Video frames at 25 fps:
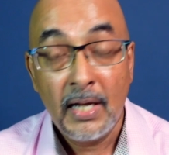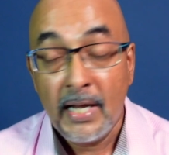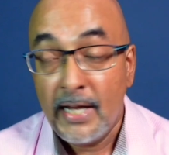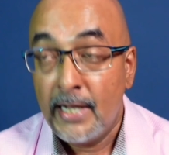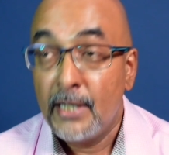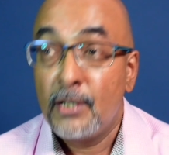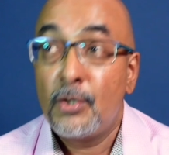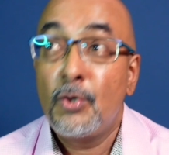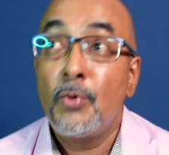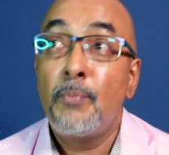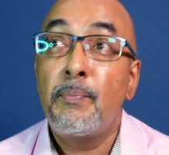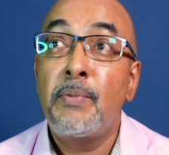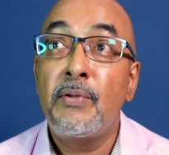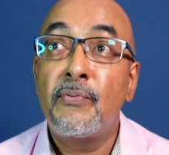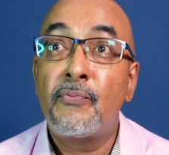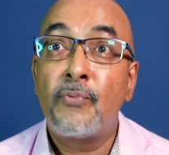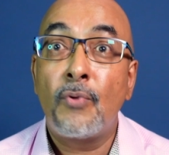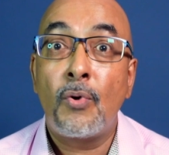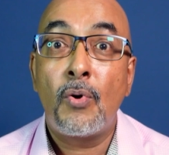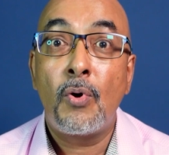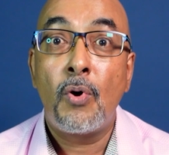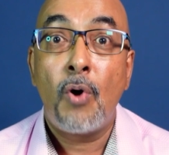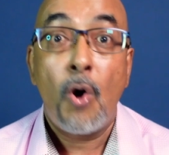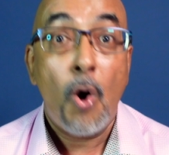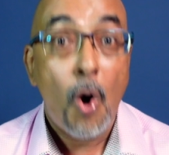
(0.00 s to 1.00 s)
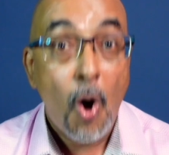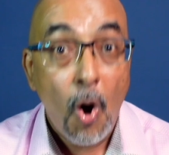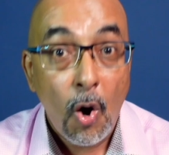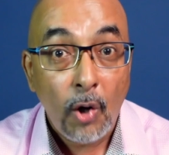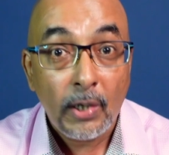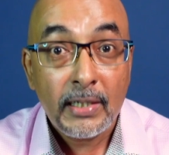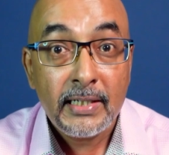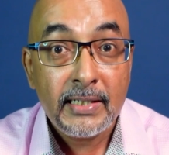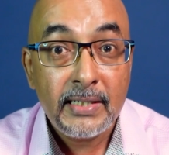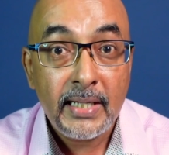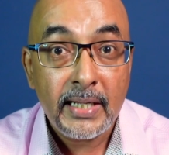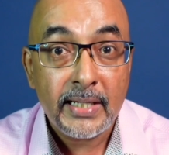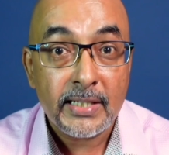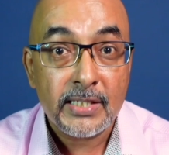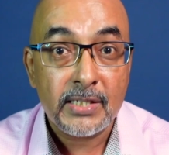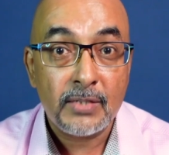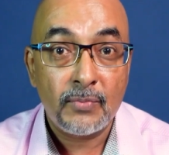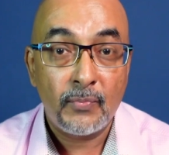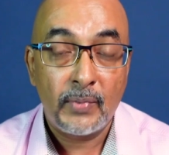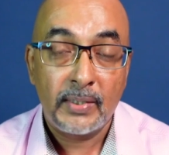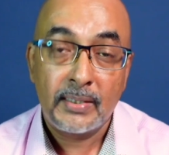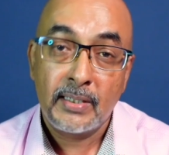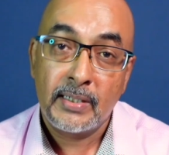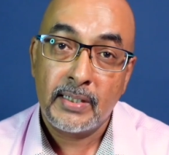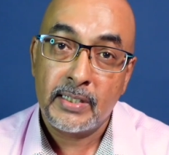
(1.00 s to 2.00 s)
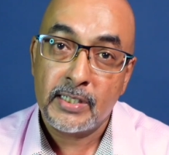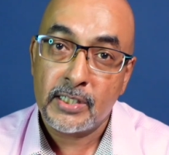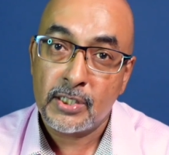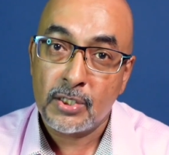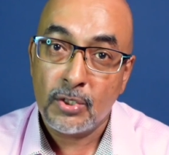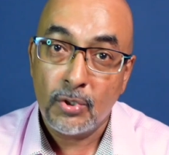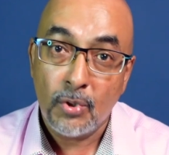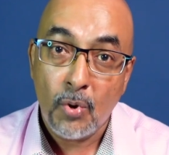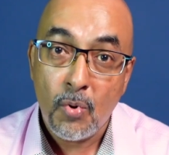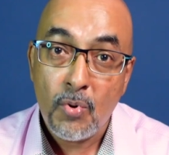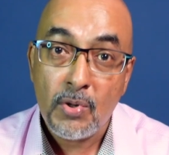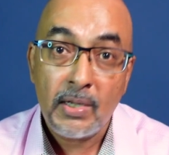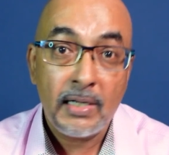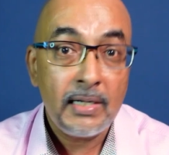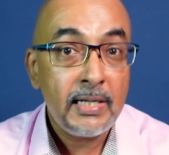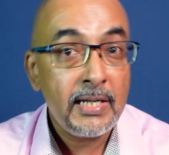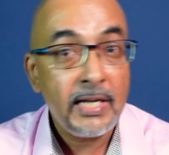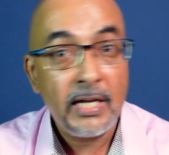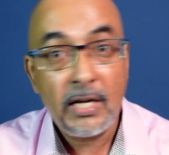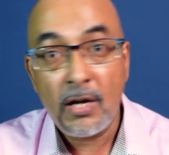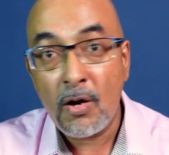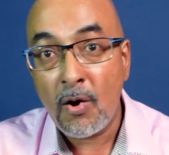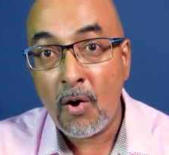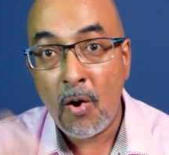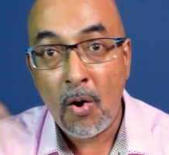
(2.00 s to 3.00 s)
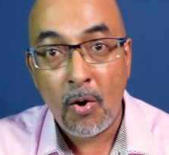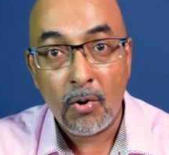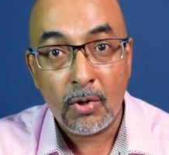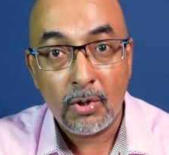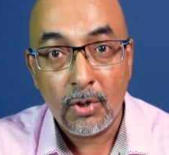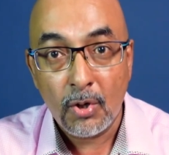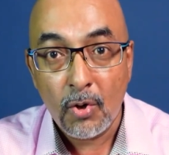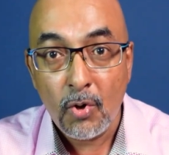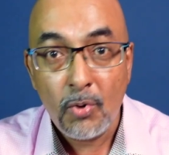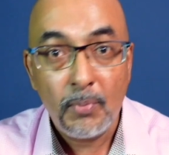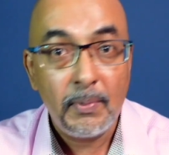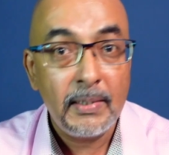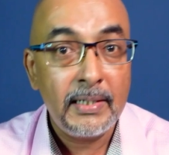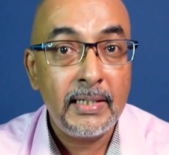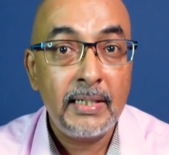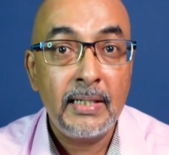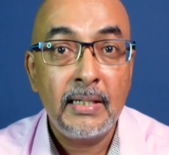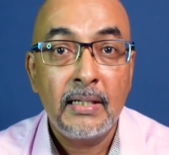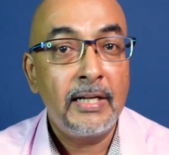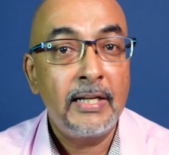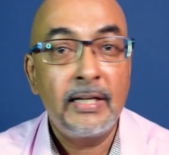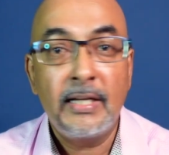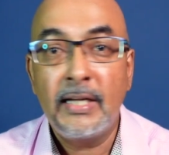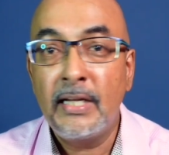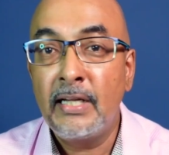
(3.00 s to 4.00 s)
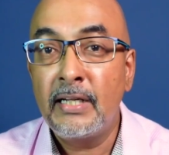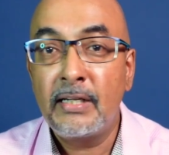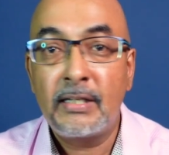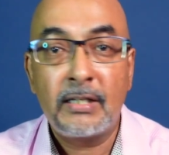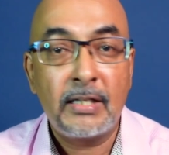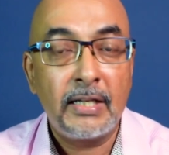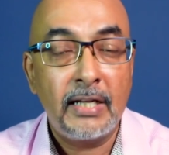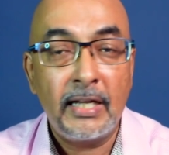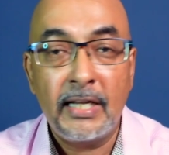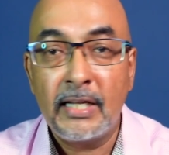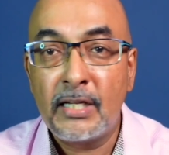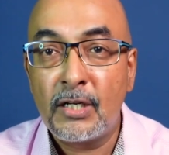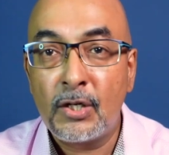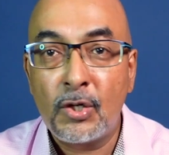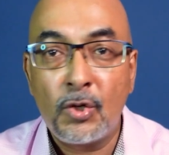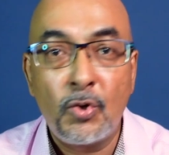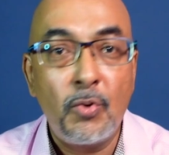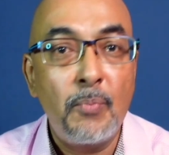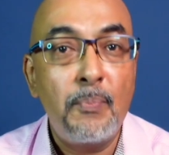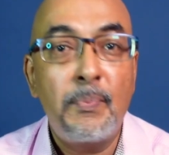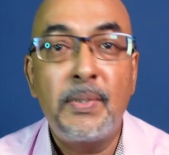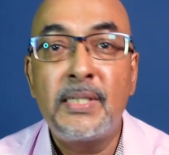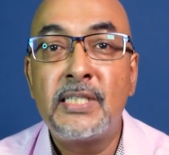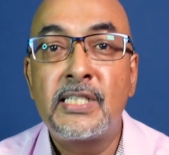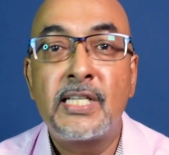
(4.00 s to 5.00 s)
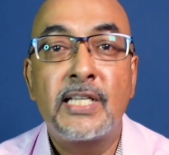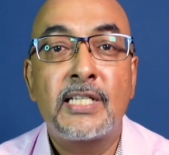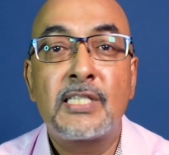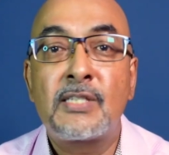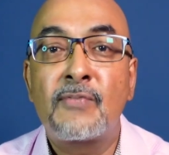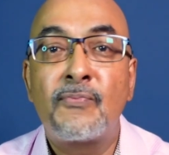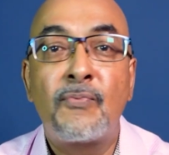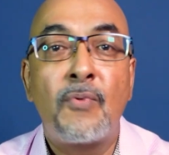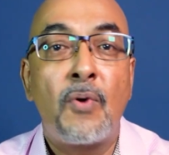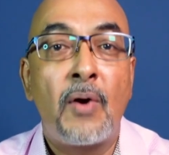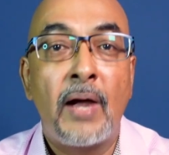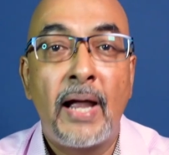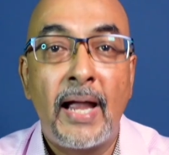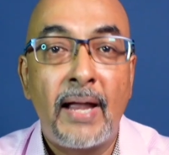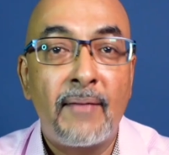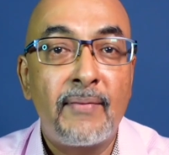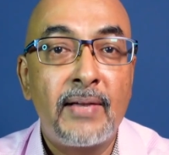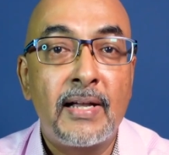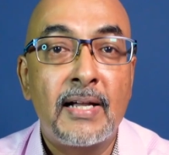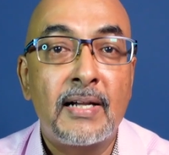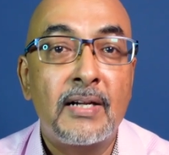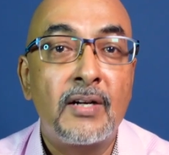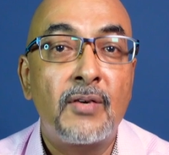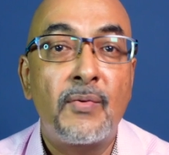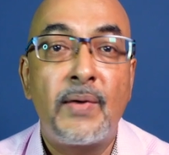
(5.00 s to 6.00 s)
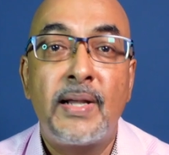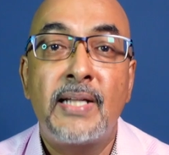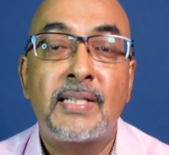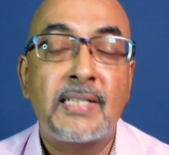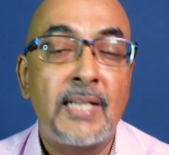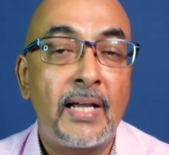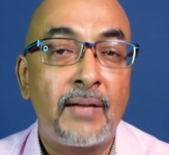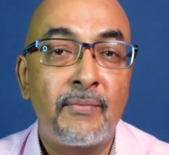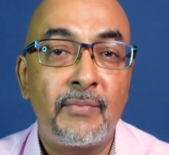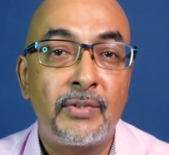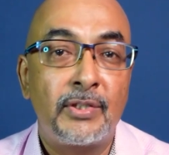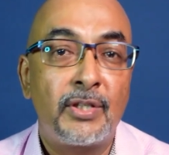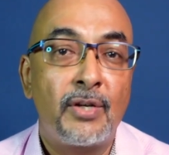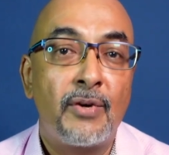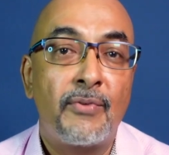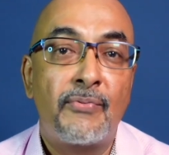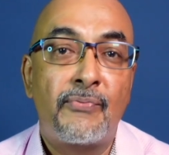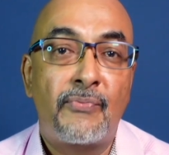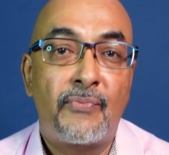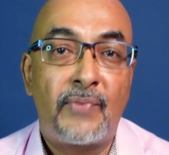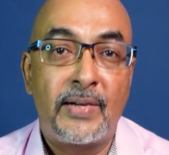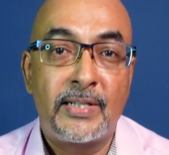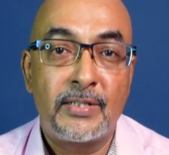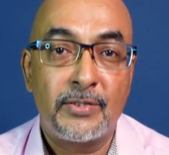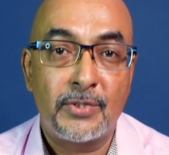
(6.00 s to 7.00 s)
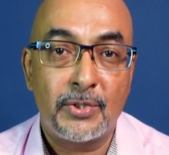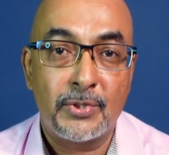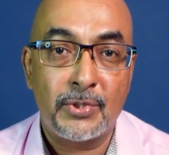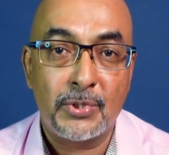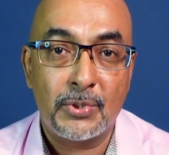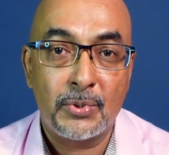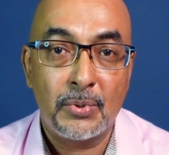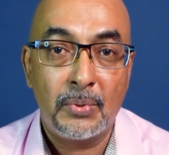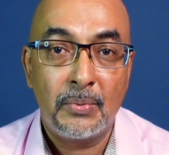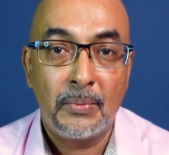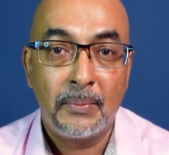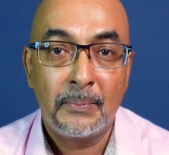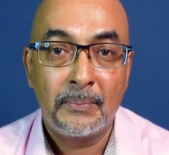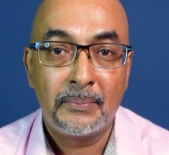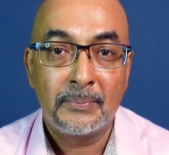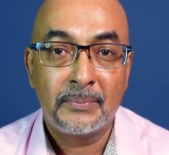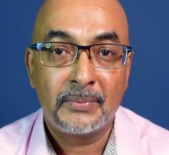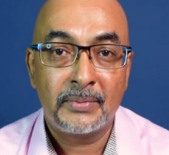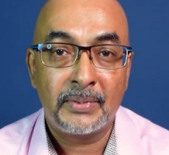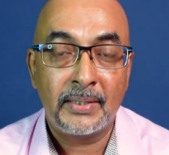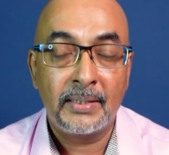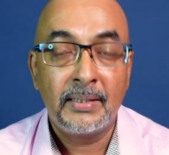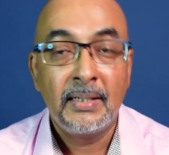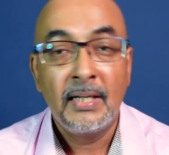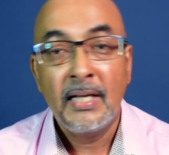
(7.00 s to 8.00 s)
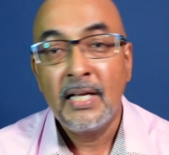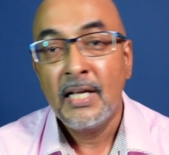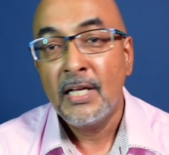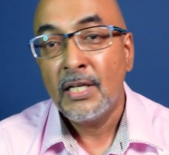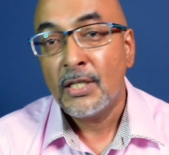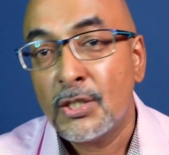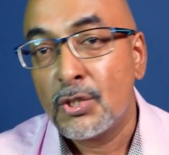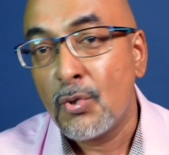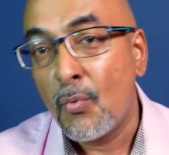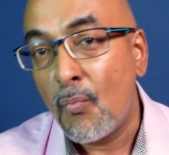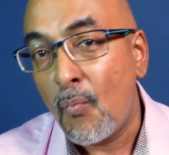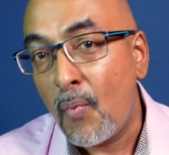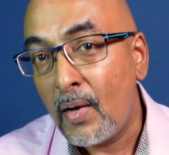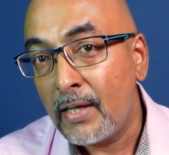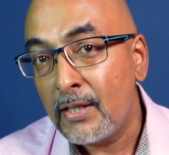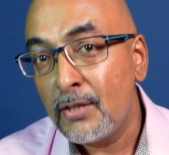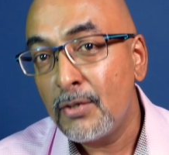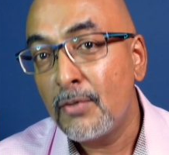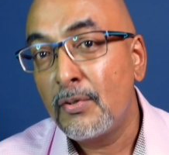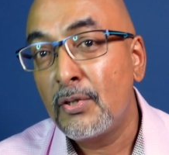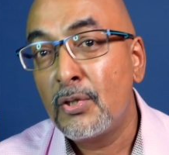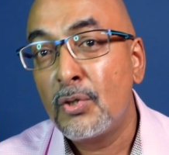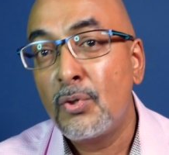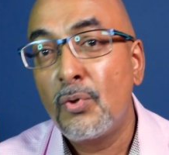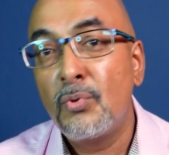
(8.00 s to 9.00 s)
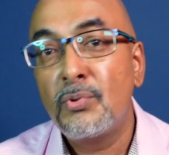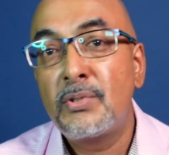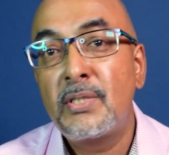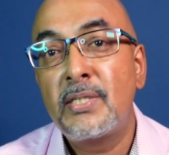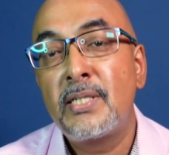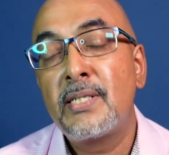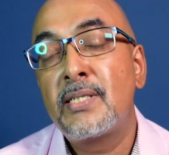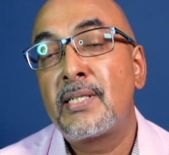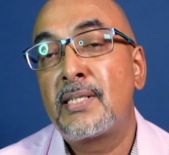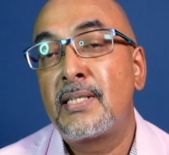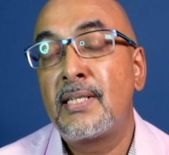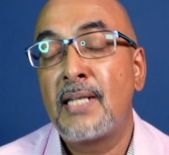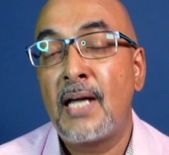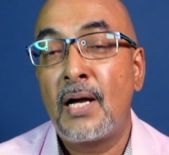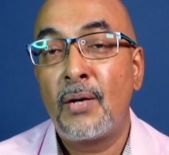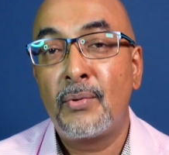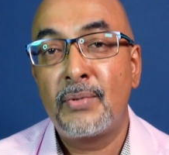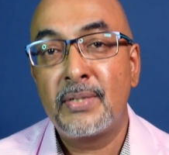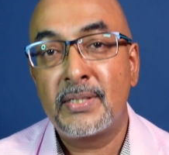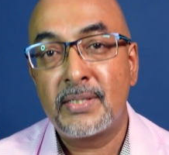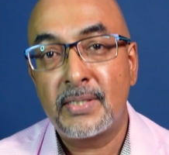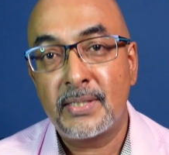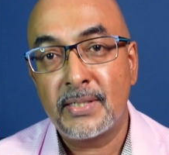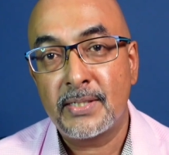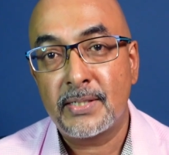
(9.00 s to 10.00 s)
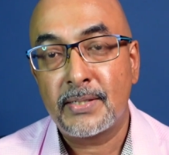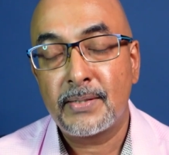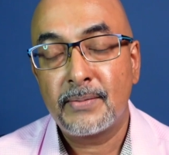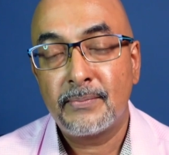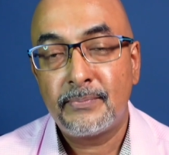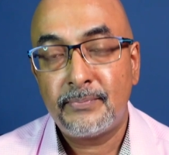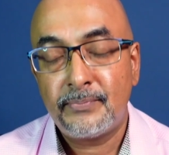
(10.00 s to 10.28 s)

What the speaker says: It could be for holidays, whether it's locally or globally. It could be just for having a great time with your friends or so. Right? So what you'll notice now is this.